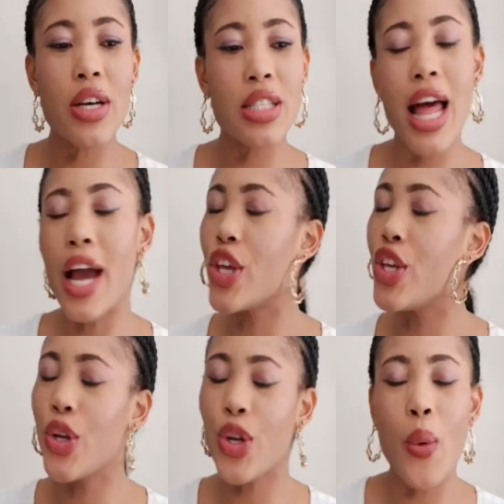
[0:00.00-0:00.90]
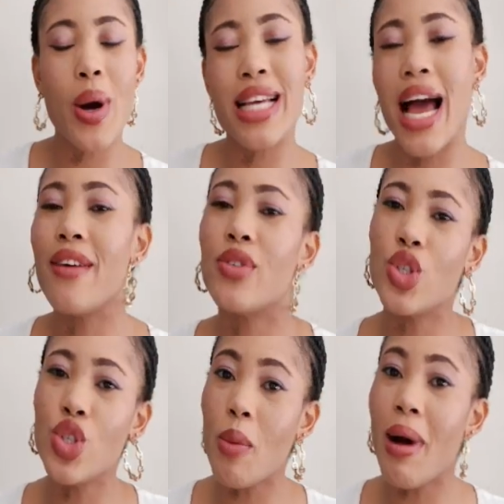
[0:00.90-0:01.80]
I was like, you know what, I
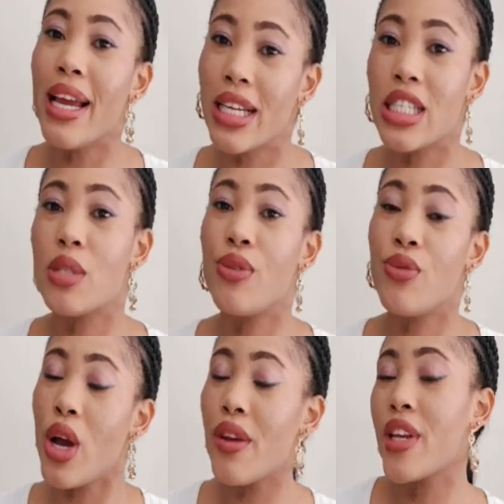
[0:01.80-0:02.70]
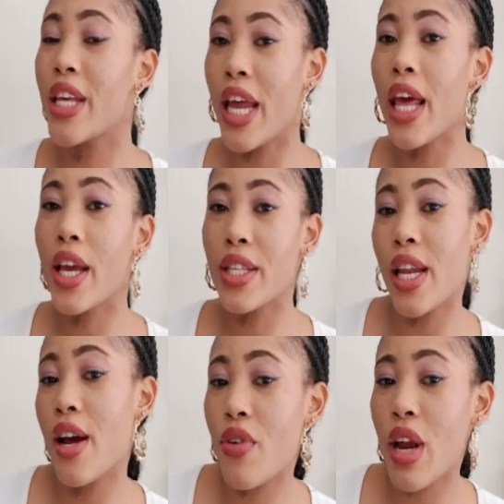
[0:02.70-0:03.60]
have to know my English before even getting
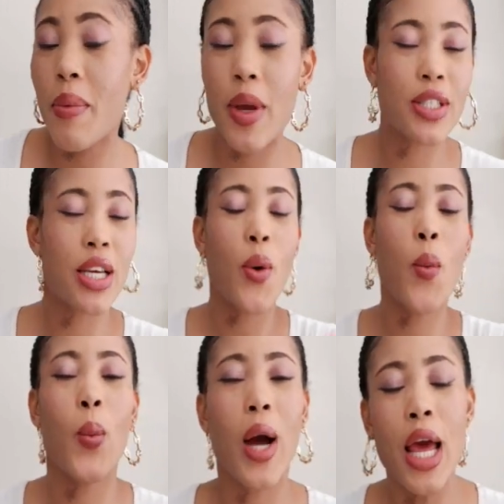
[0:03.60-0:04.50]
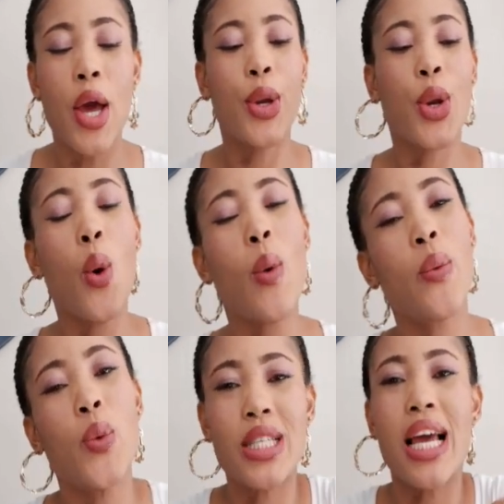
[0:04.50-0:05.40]
in South Africa because I don't want, no
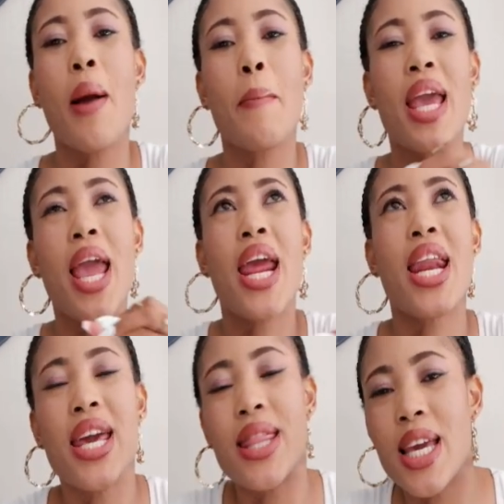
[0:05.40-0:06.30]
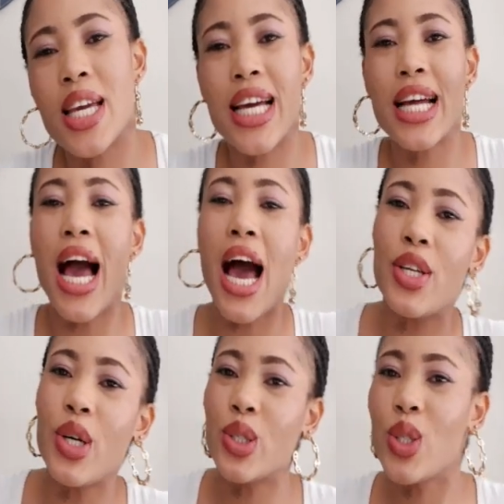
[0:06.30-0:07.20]
one will tell me anything that
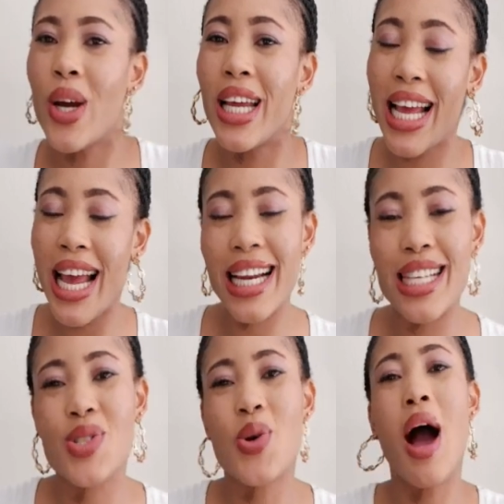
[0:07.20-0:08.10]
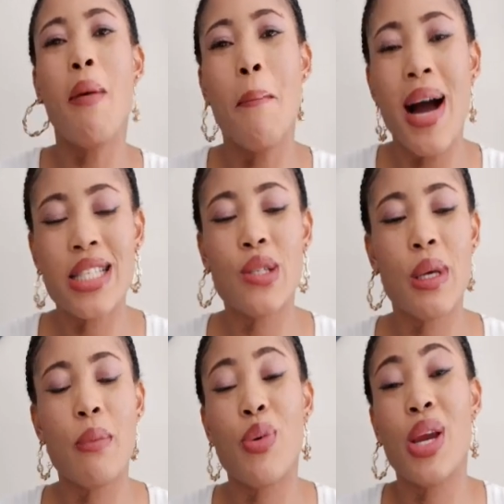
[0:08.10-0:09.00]
I don't know in English, so I
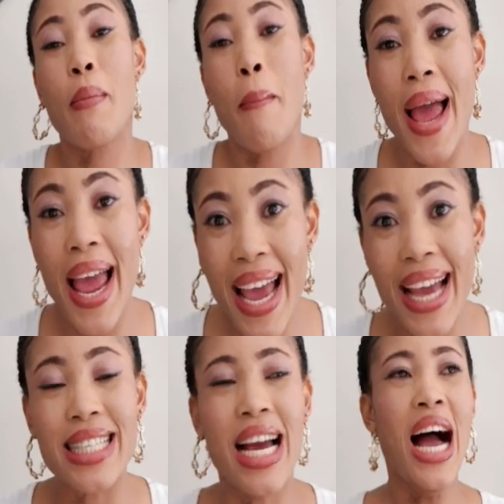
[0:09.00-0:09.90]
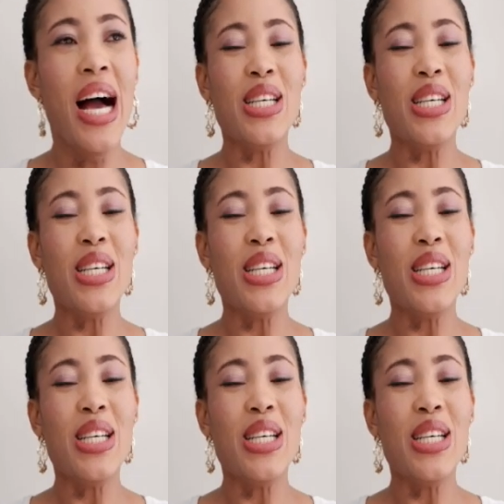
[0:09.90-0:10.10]
must be prepared.